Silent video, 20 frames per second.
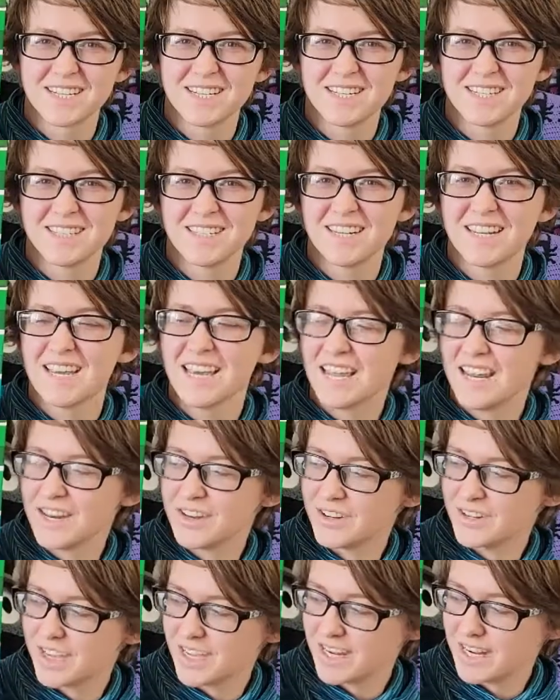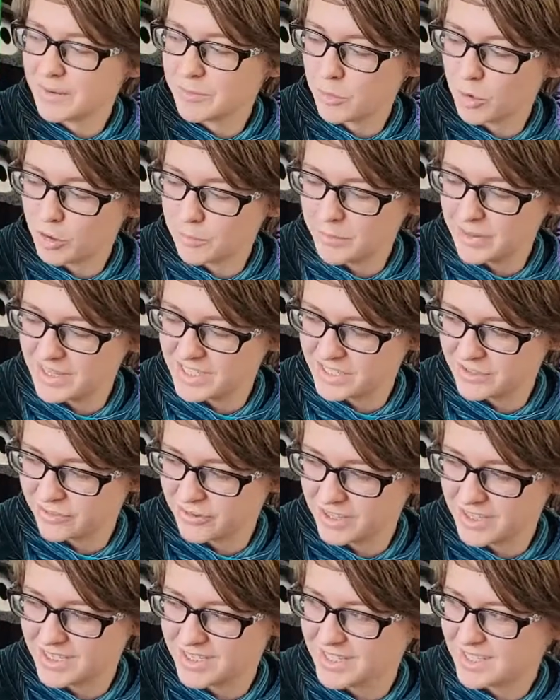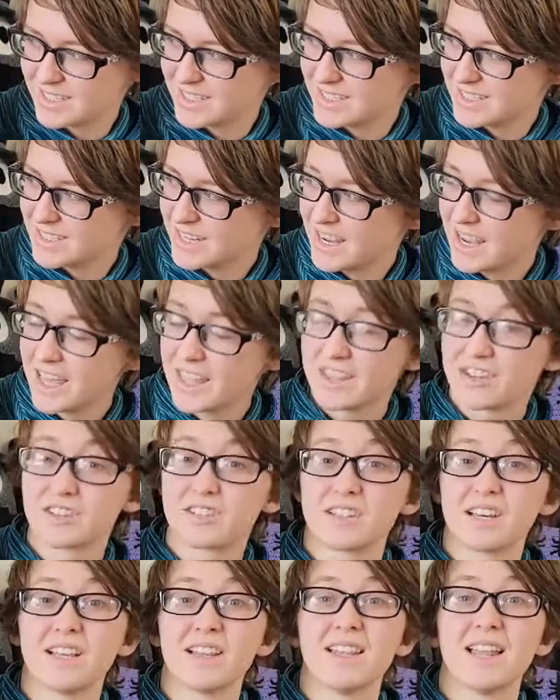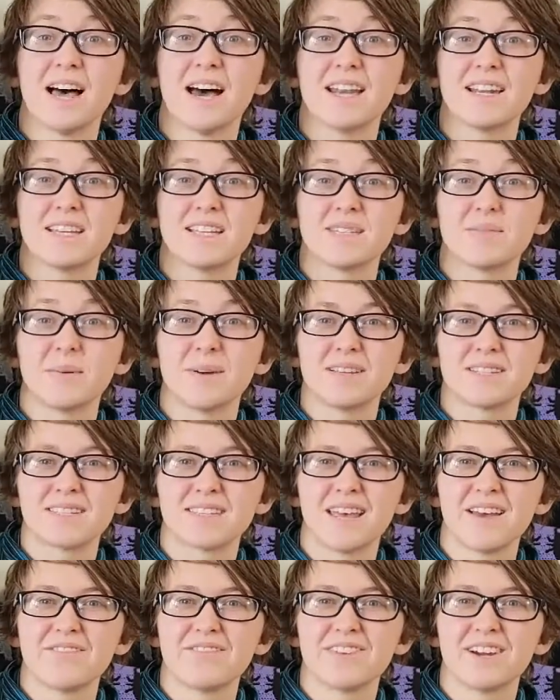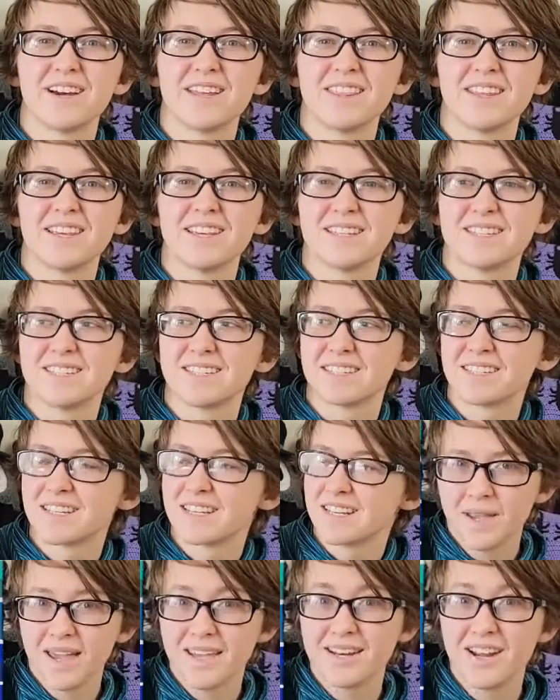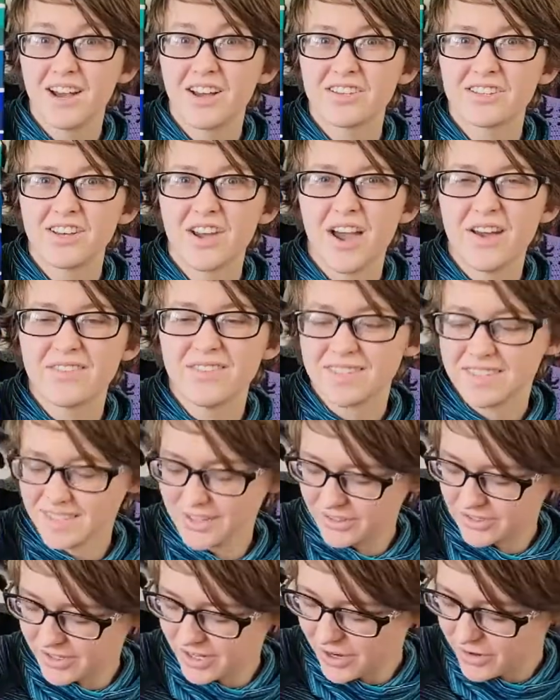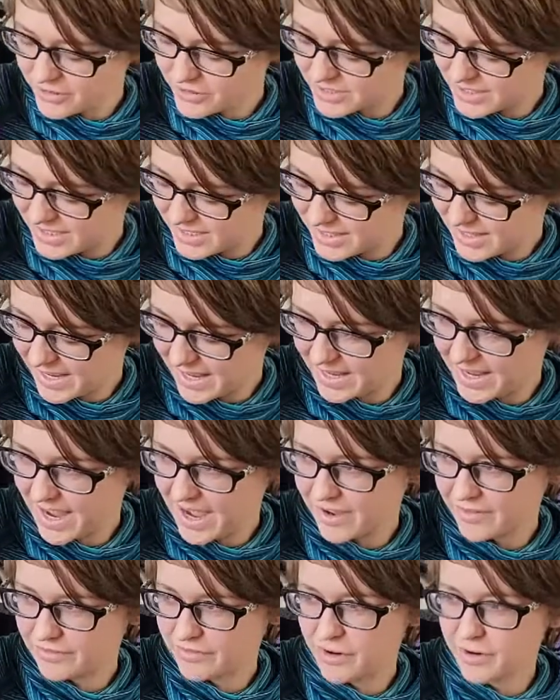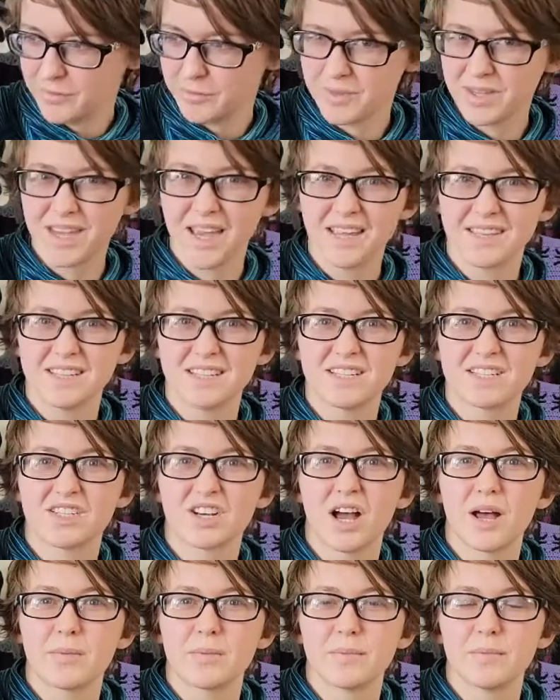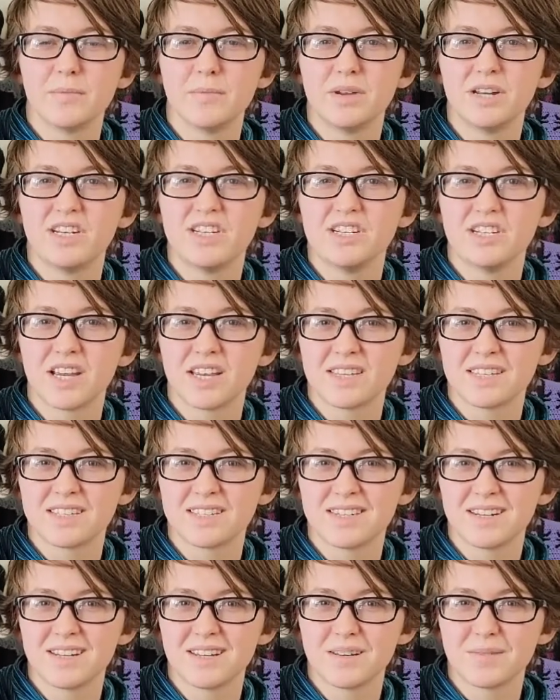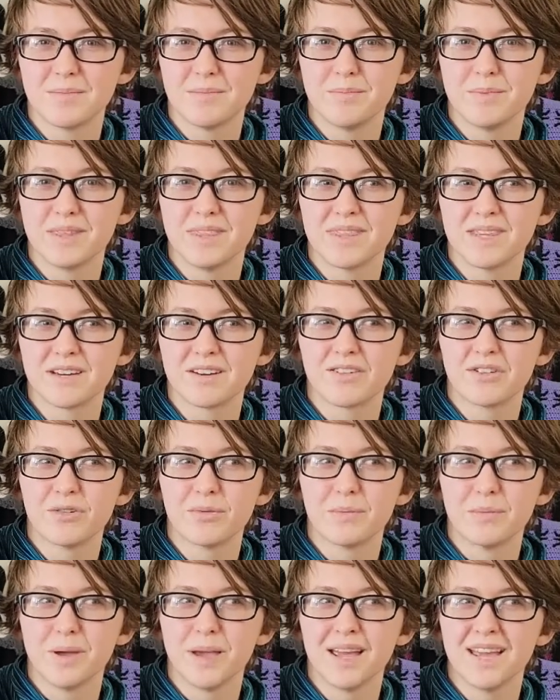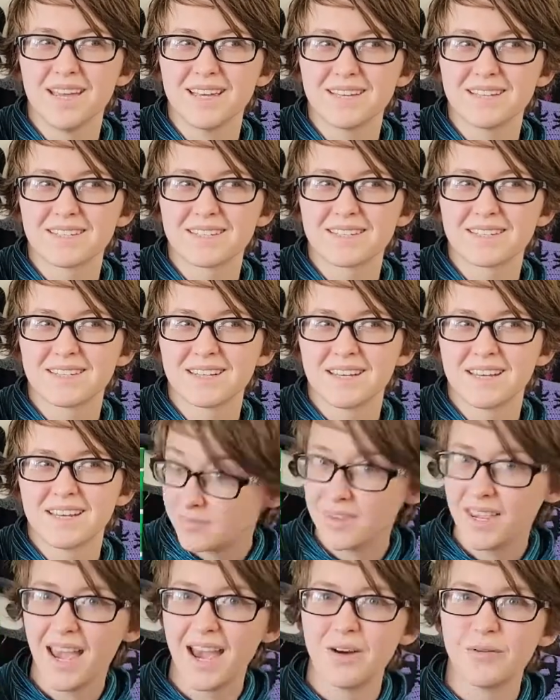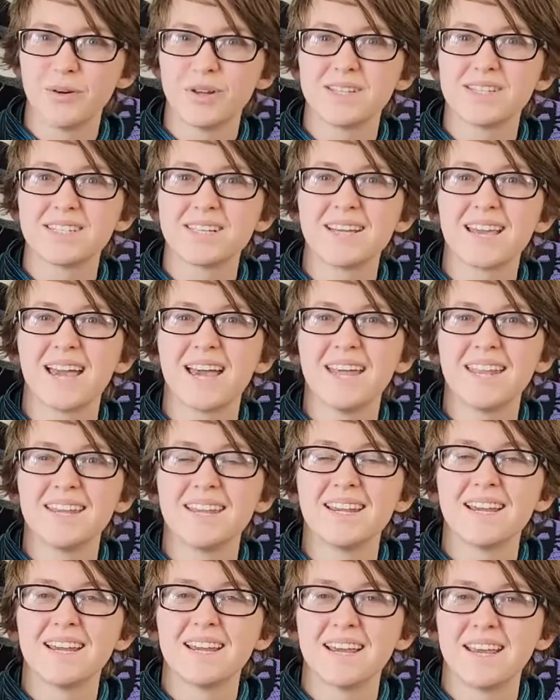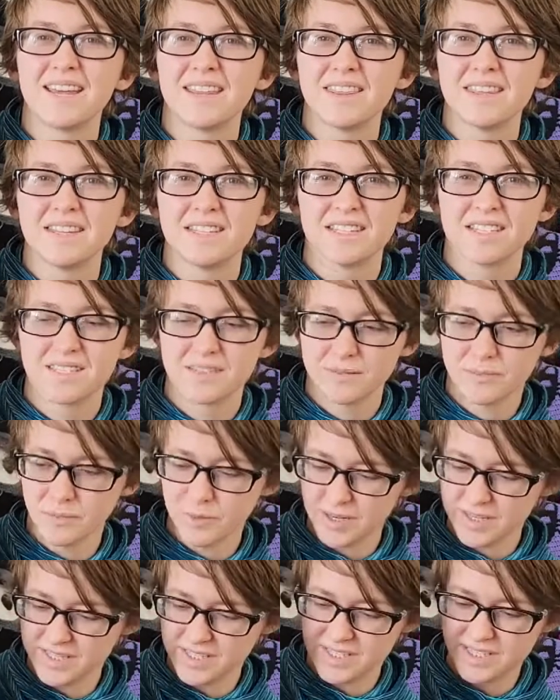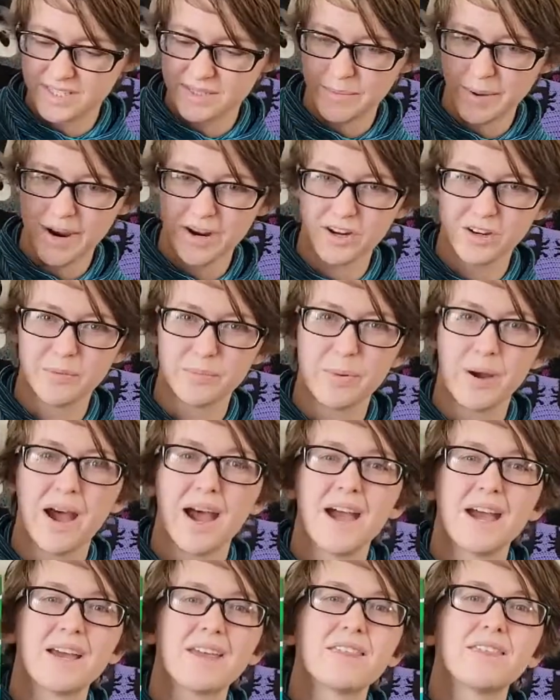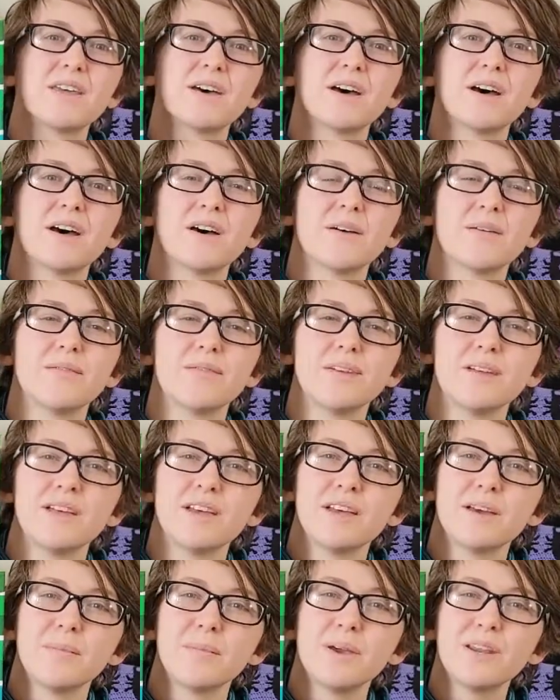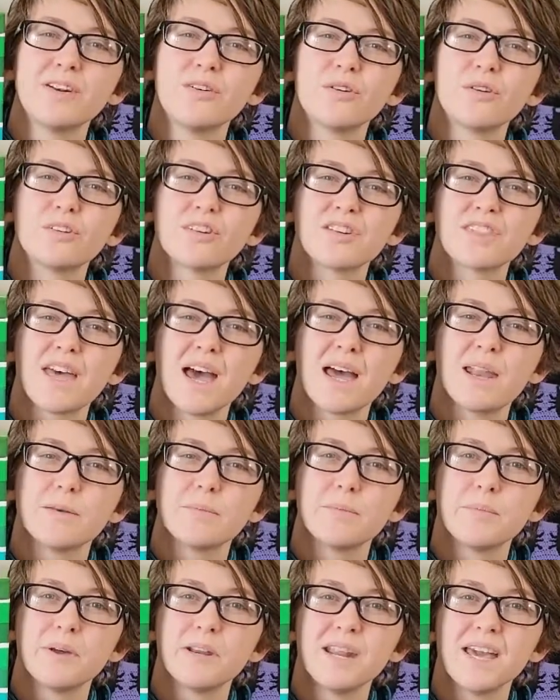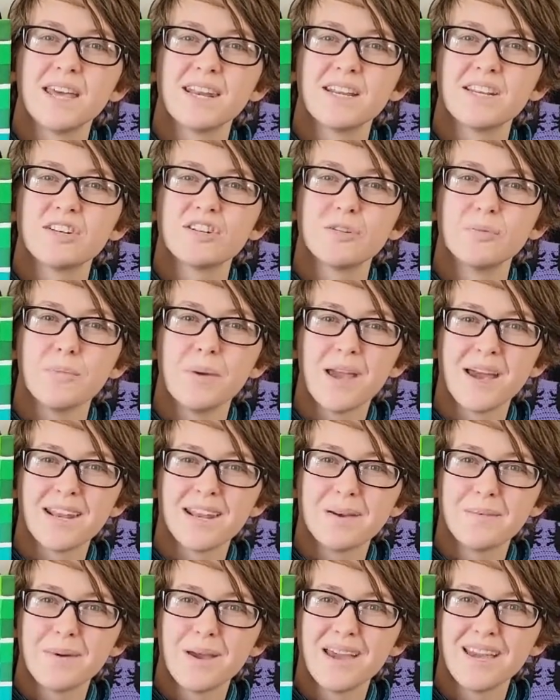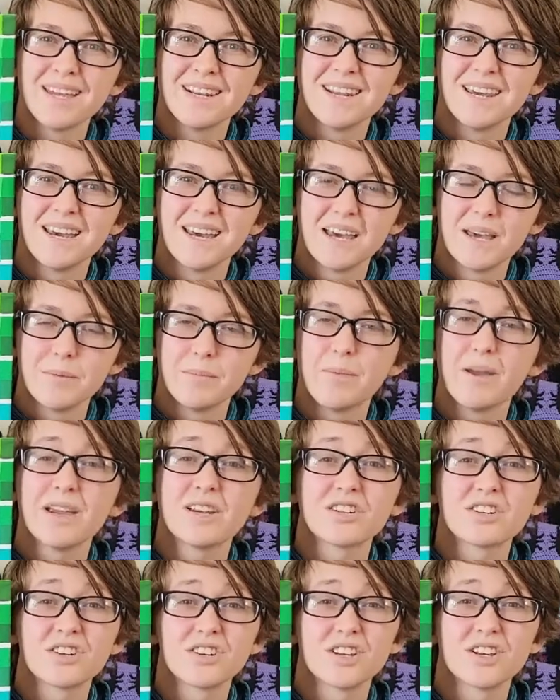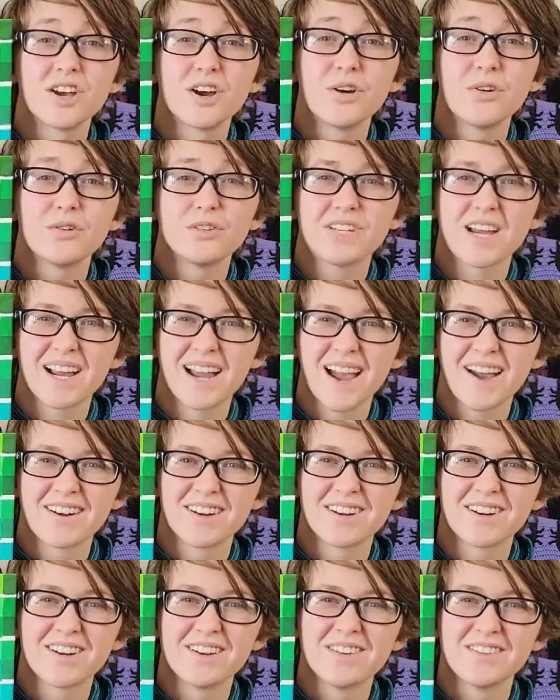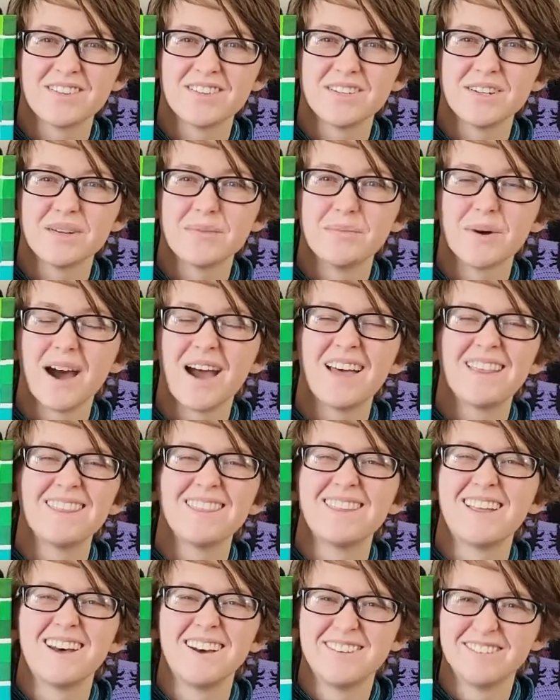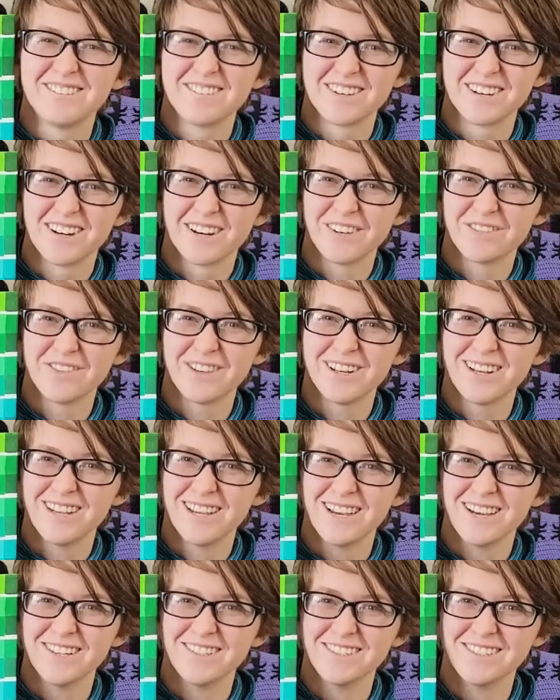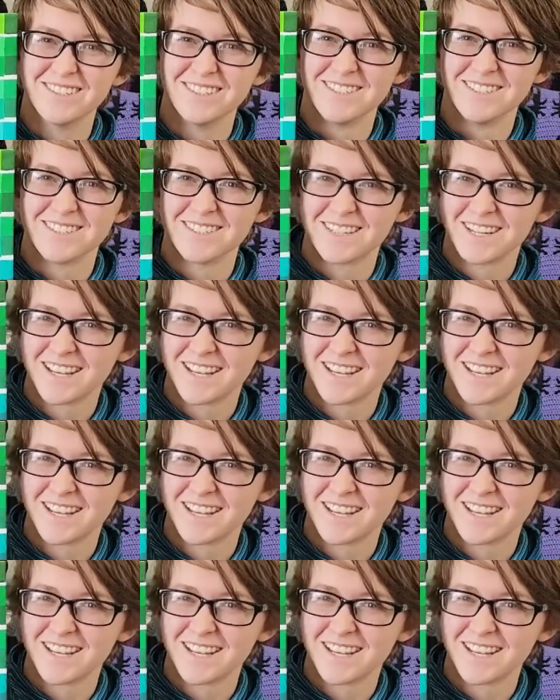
Disney and getting more pins for this because there's a lot of space left on this. And I also had this little ghostie that I got from the Etsy shop Majestic Mythical Makes. Yeah, once again, this was inspired by the pin holder that BananaJamana made. Make sure to go check out her YouTube. I love her videos.